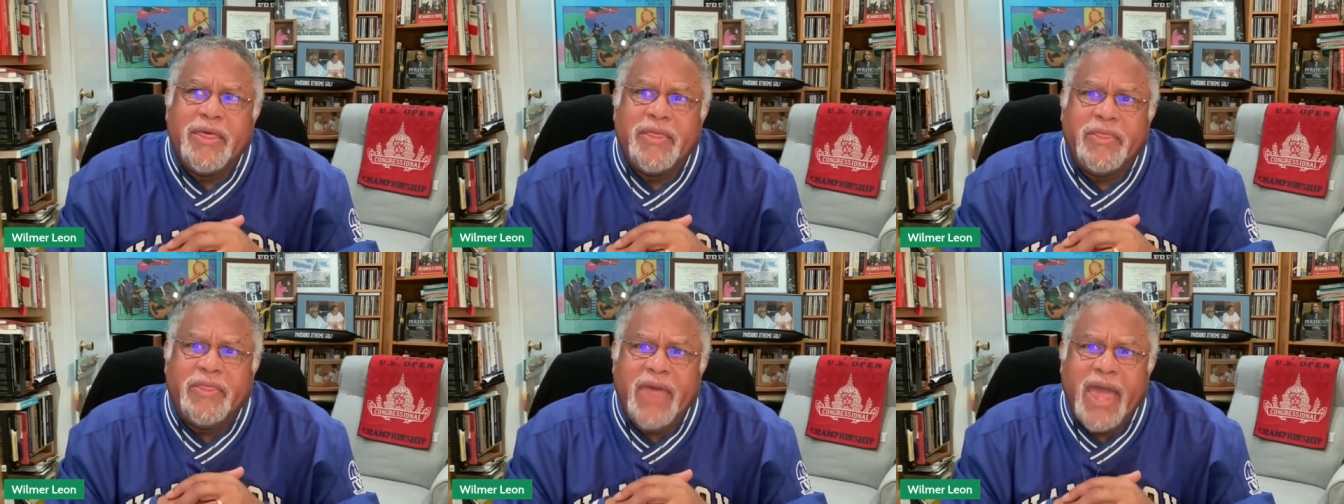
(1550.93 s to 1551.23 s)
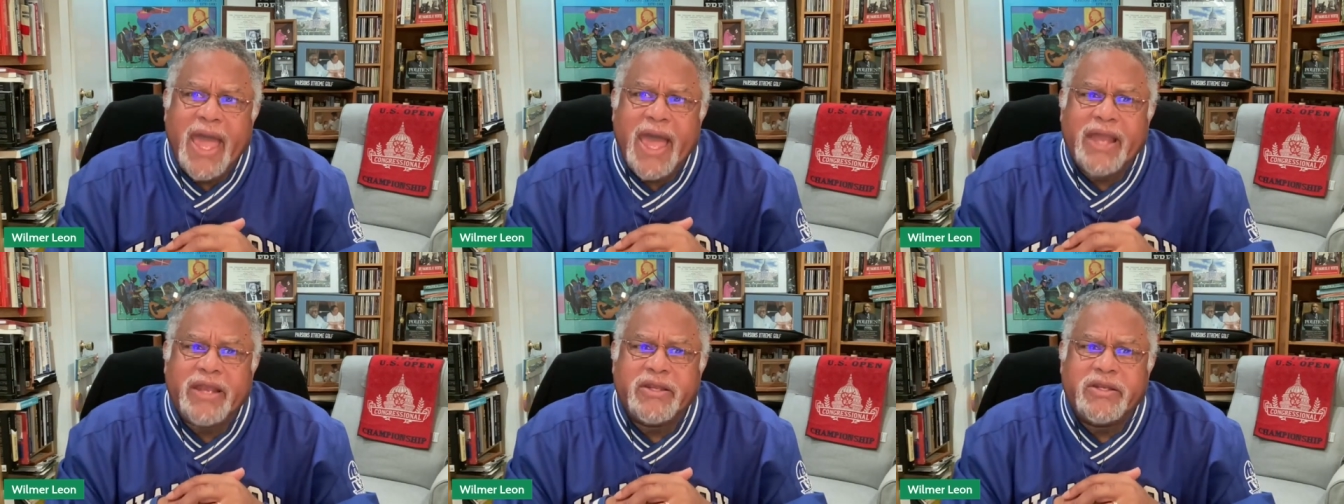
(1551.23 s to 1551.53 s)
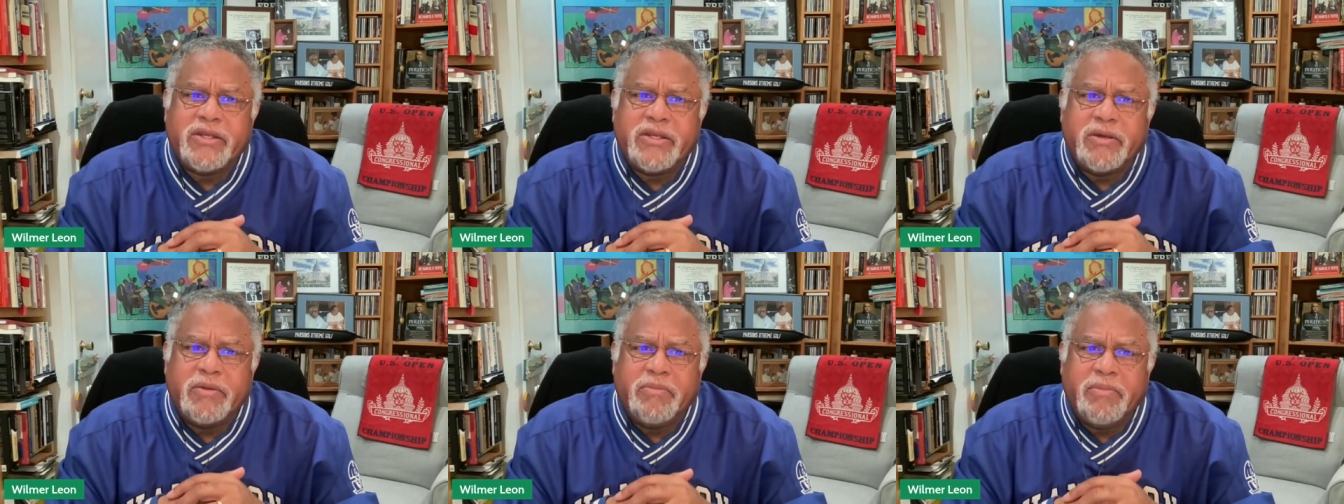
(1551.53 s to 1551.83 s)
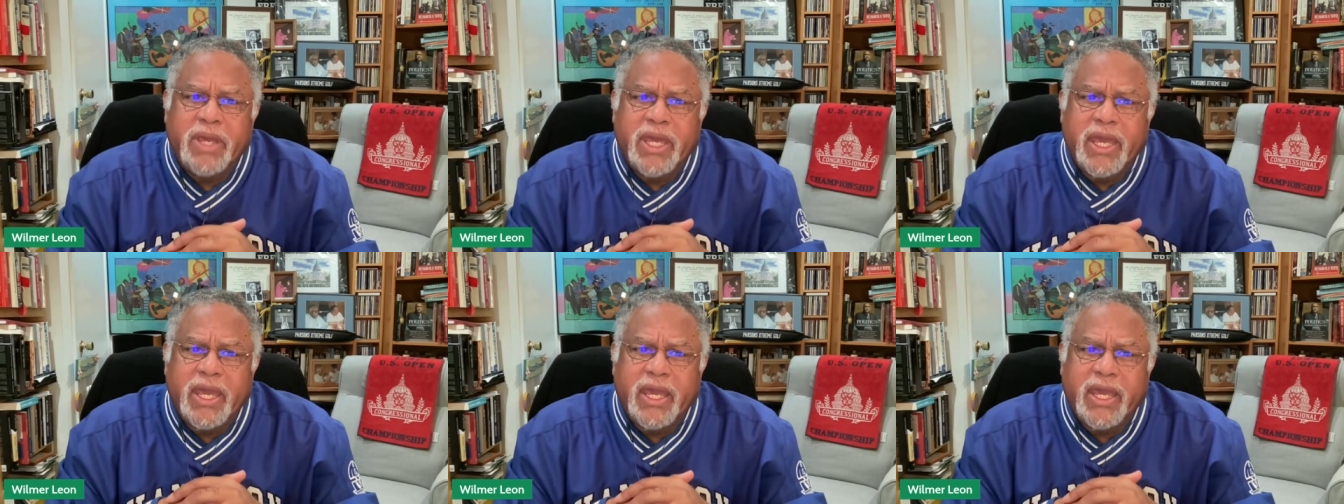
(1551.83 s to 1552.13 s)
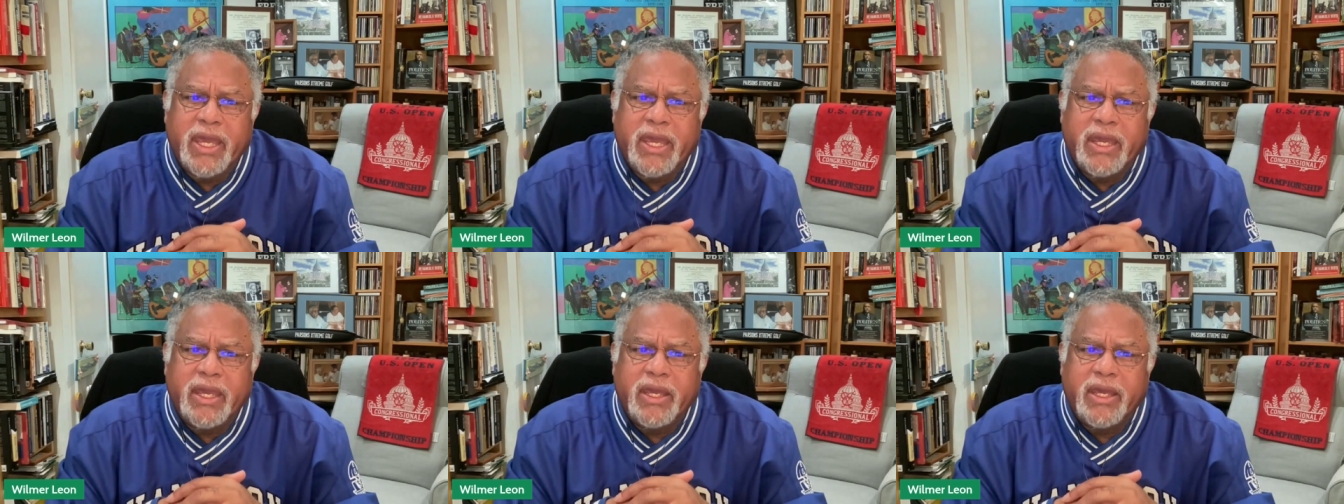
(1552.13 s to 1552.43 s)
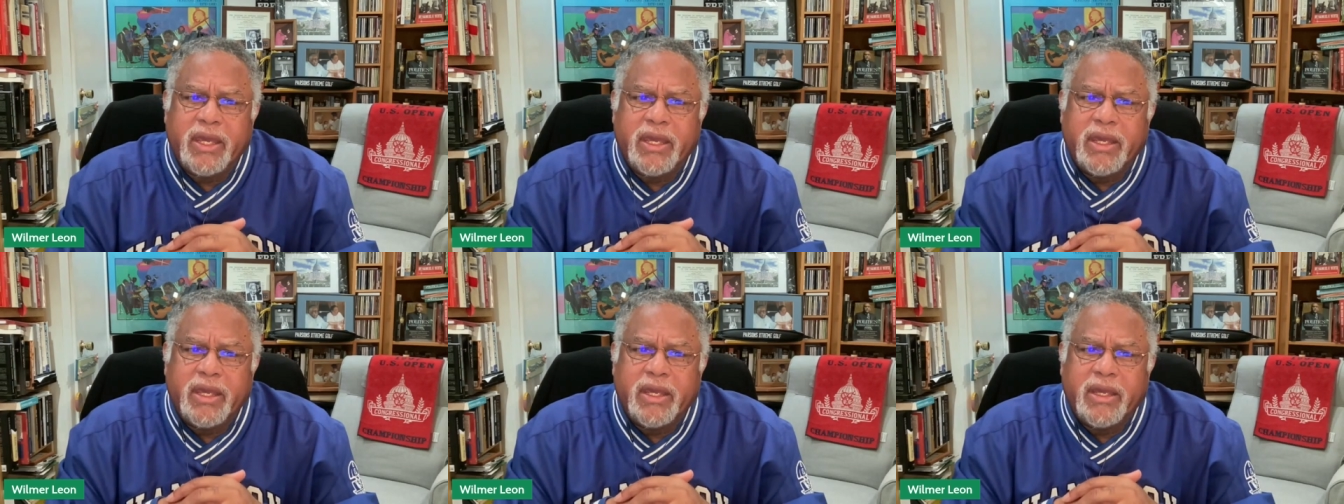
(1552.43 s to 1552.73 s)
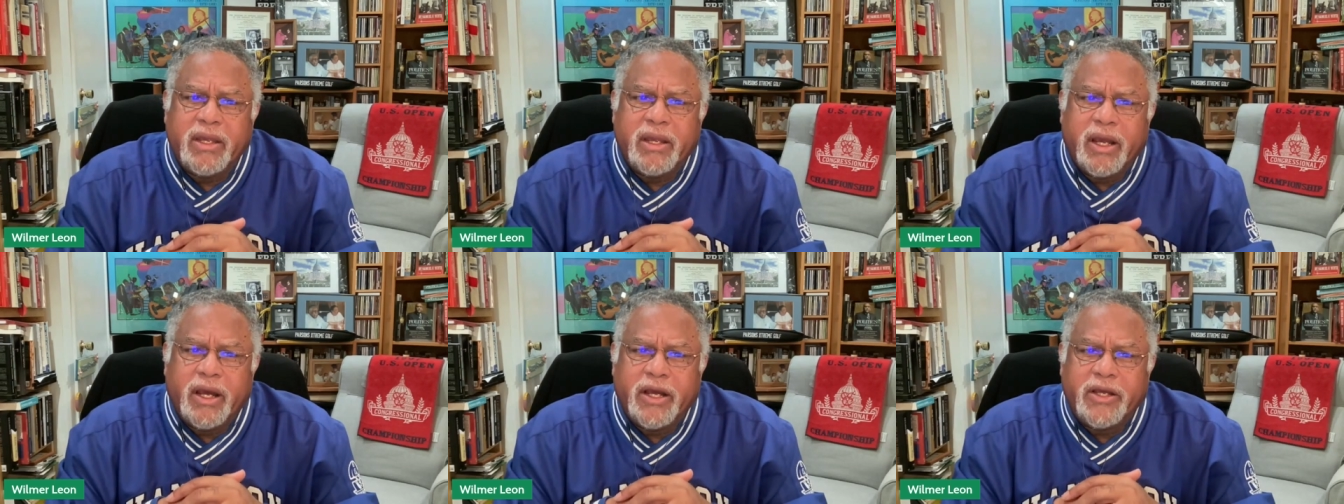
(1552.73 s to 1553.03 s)
That to me
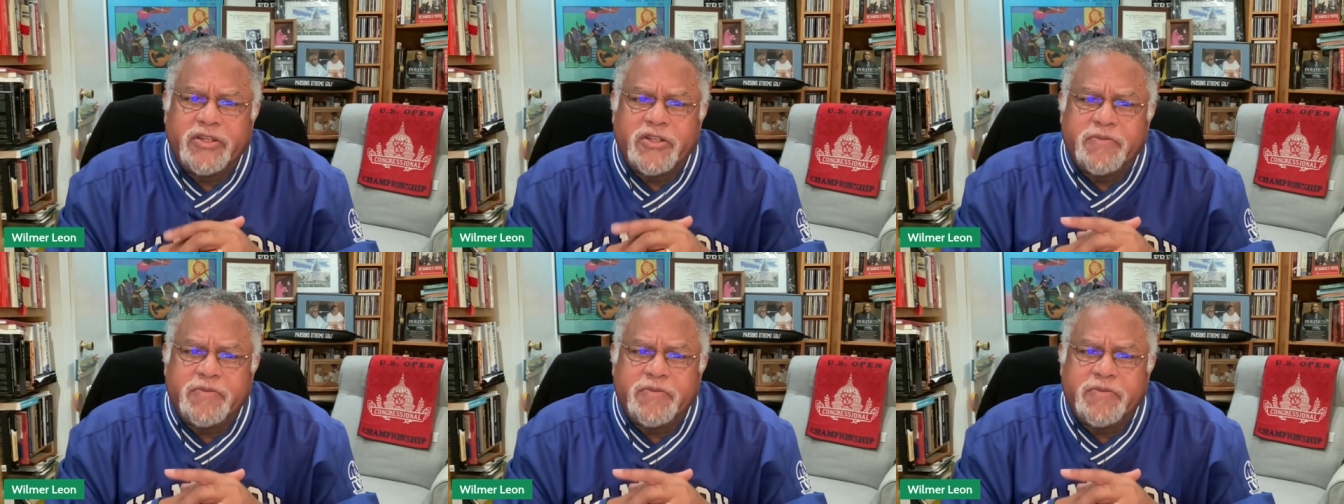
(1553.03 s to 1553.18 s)
uh,